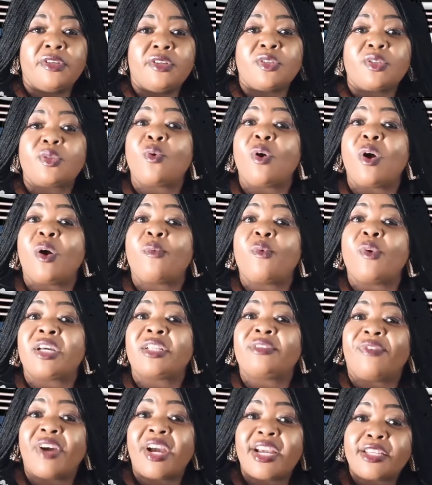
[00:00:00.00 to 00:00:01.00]
So I will
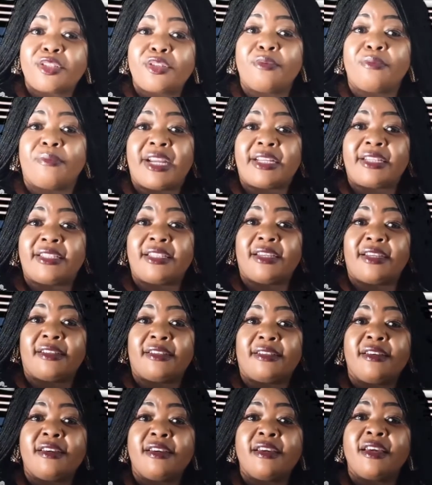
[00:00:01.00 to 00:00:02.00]
advise you, my dear.
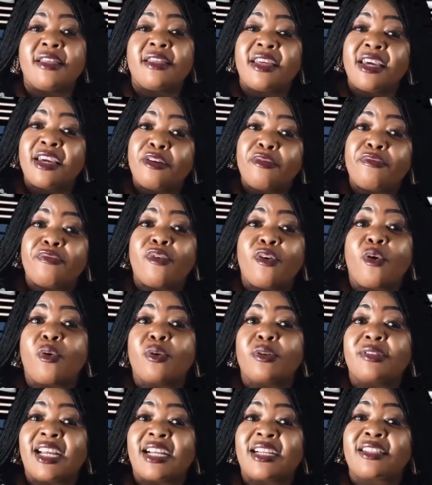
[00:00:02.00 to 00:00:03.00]
Thank you for
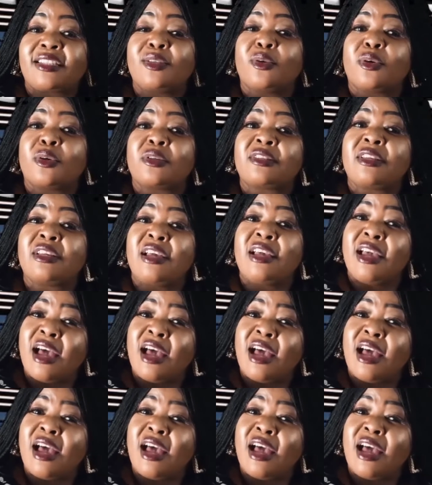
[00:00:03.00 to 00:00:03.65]
contacting us.